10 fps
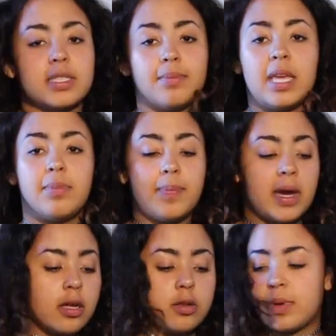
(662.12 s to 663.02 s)
was the maybe
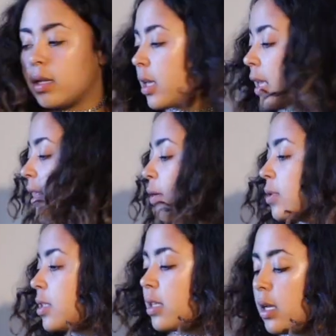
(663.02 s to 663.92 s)
pile, but that
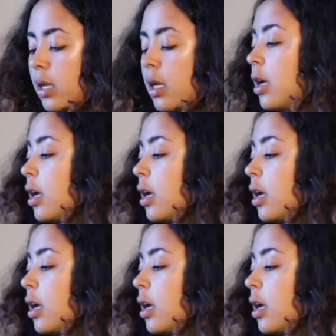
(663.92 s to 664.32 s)
was the